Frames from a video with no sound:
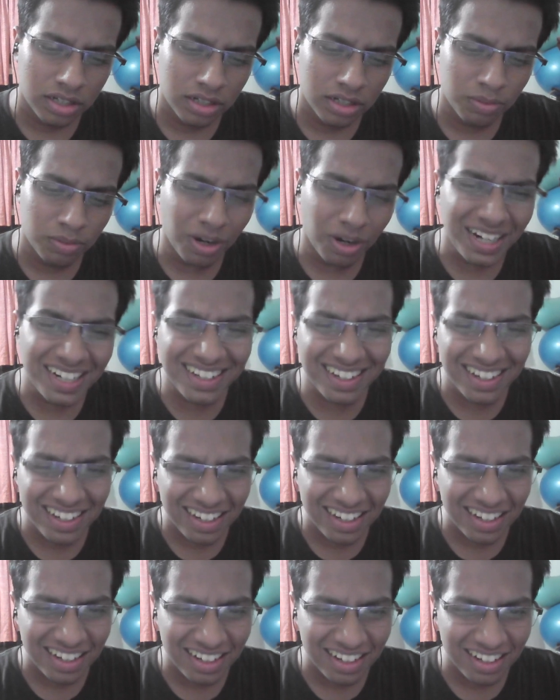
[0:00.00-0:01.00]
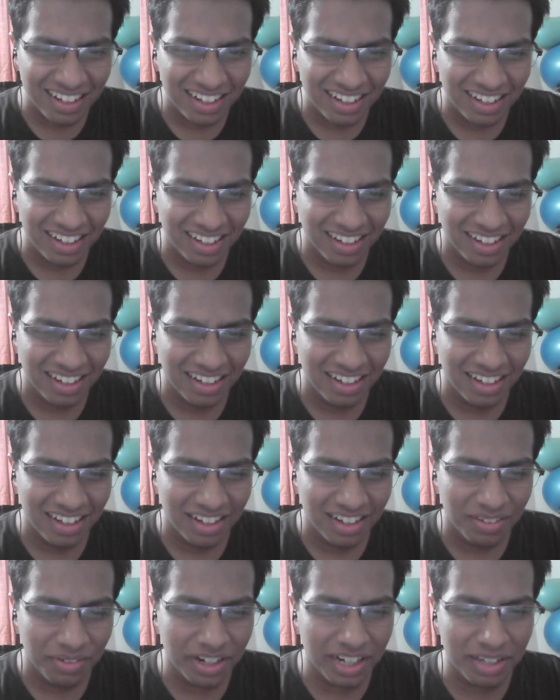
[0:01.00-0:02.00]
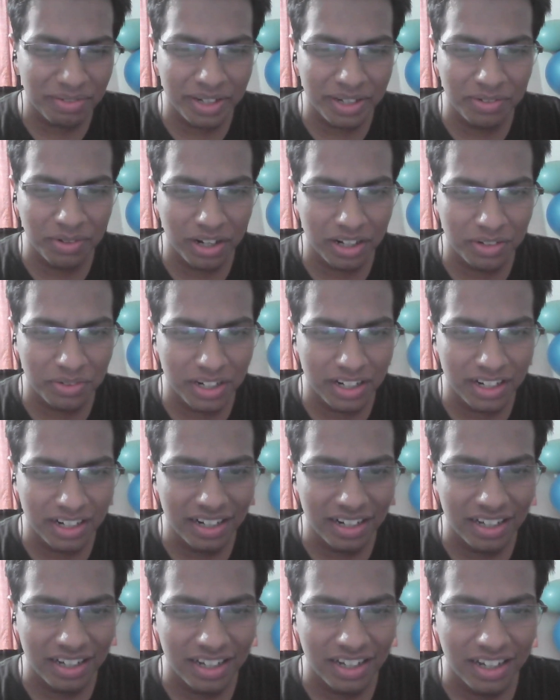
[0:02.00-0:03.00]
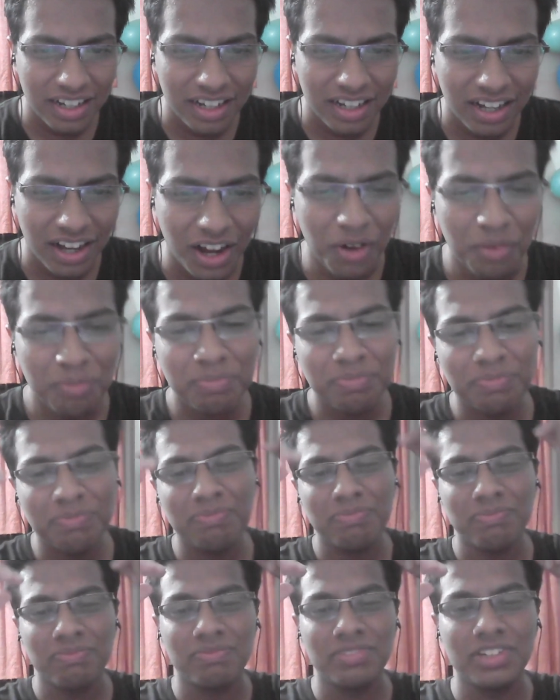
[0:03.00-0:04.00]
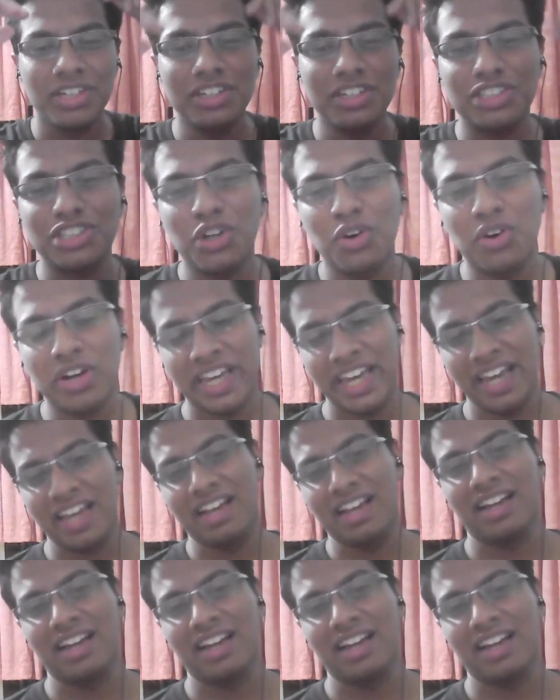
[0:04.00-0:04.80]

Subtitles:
What? What do you mean, what world? Oh, you're joking.